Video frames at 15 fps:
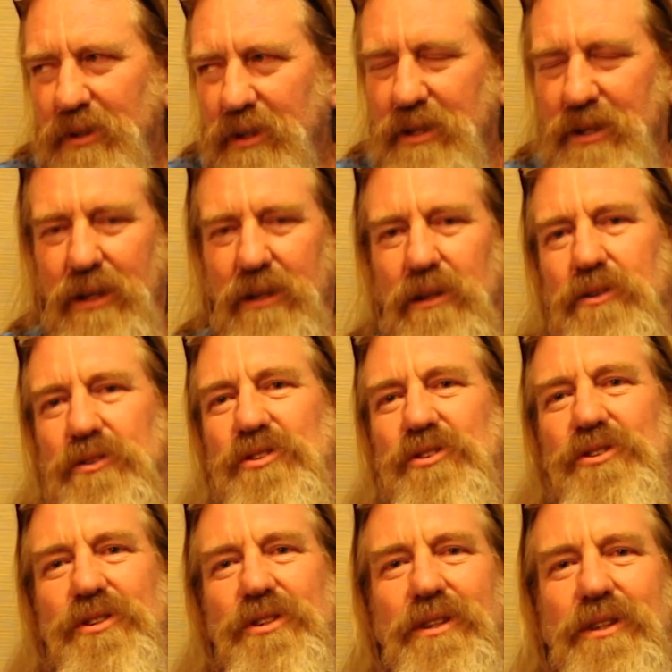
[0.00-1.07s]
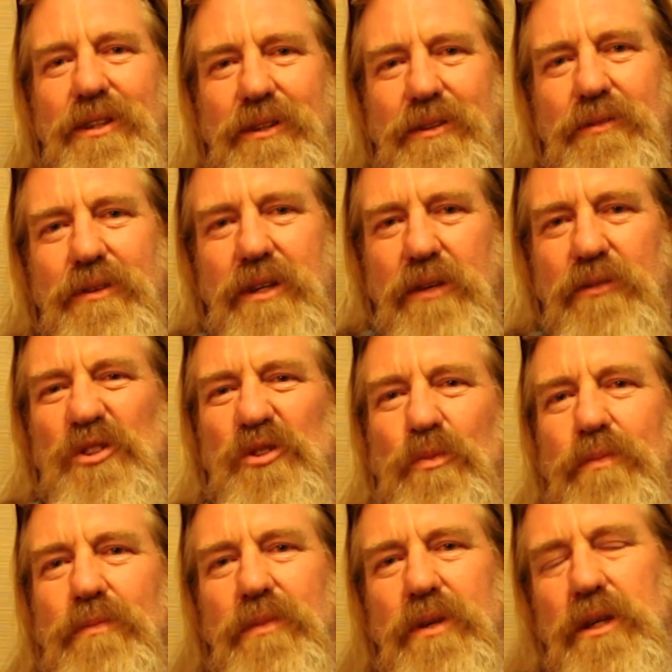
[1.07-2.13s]
English eaves
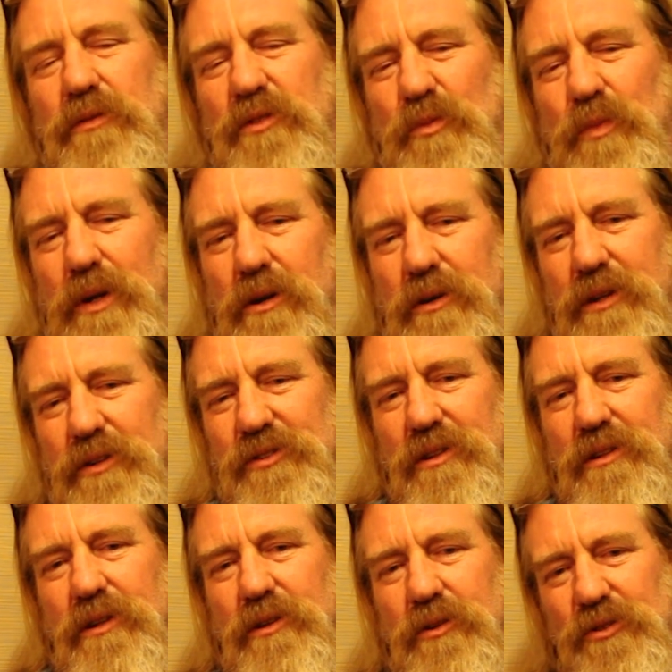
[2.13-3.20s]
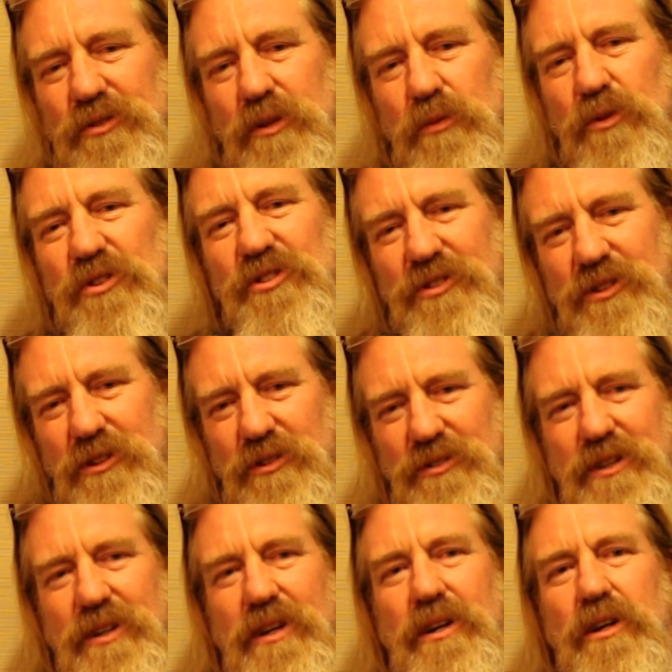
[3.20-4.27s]
spout insulators that were still in
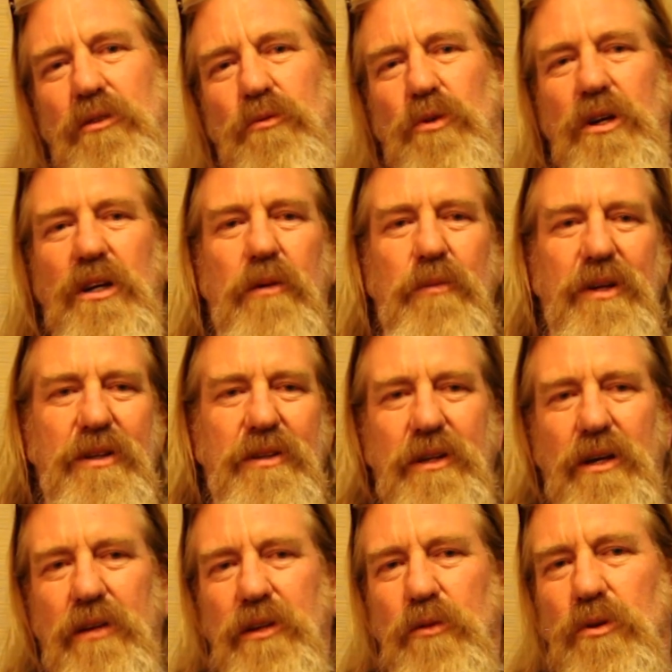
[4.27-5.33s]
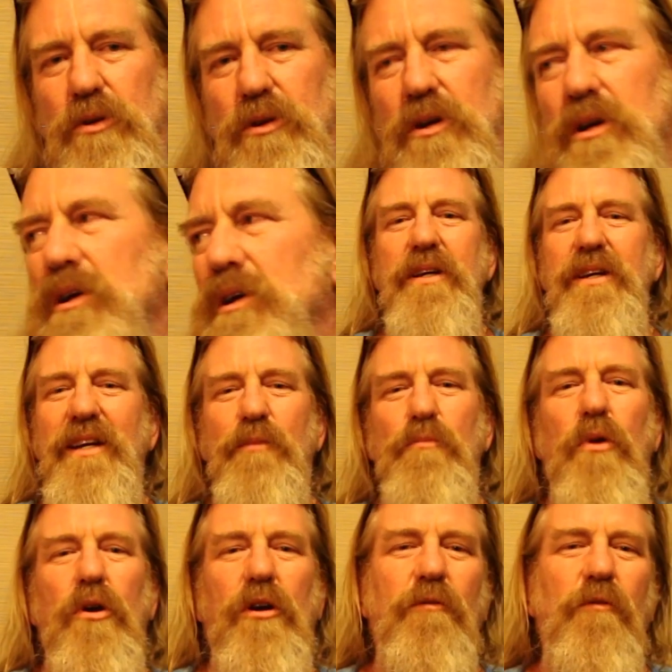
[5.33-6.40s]
the air and were coming down. There were ink
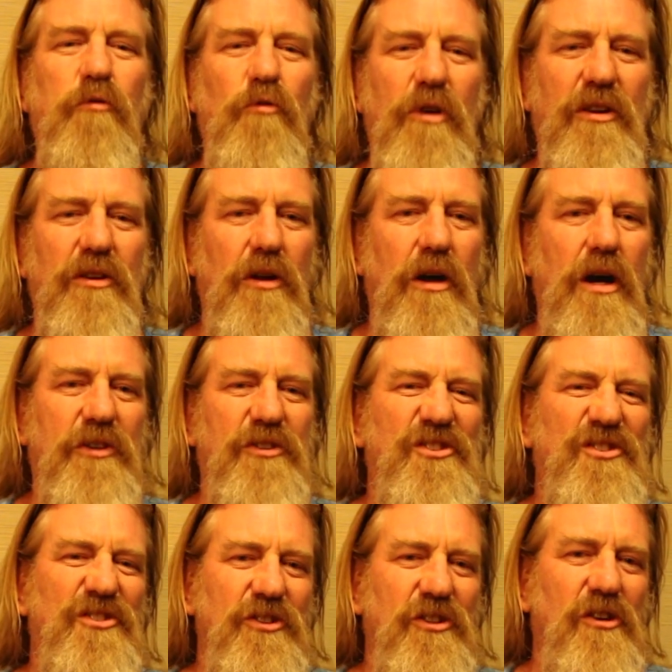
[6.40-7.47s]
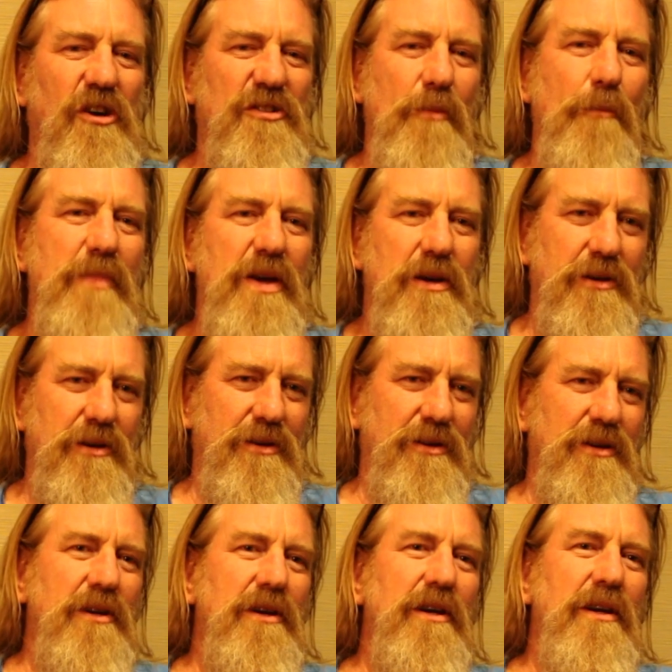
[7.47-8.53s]
marked Fred locks still on the pin,
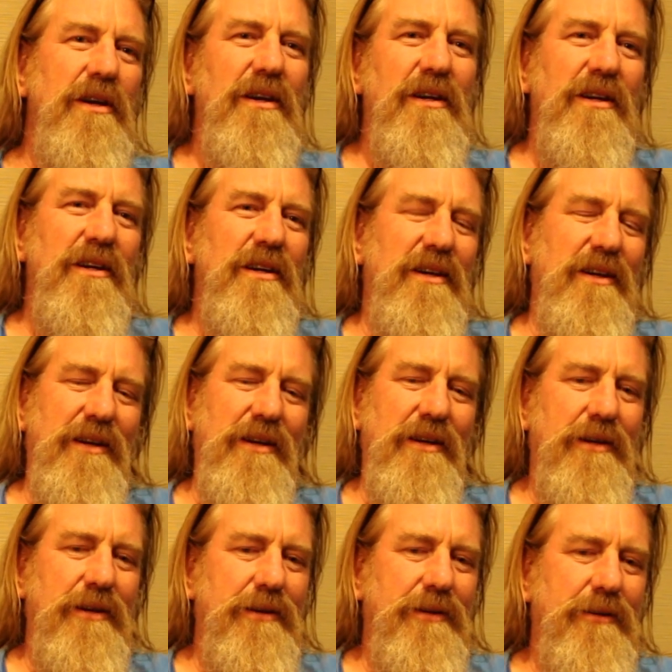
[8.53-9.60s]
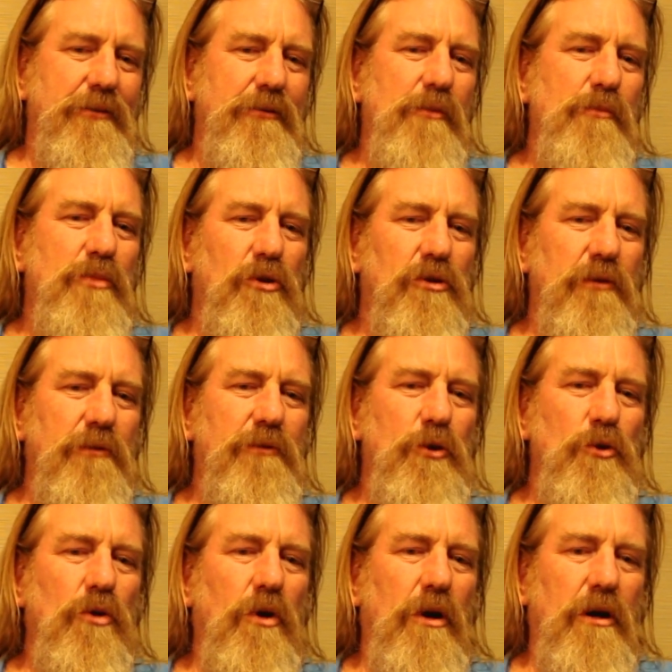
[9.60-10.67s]
and I pulled a
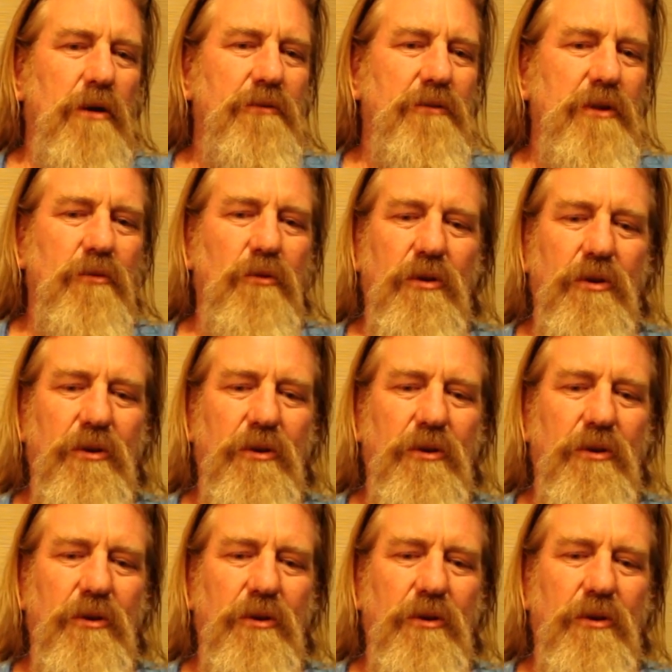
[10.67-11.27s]
few off that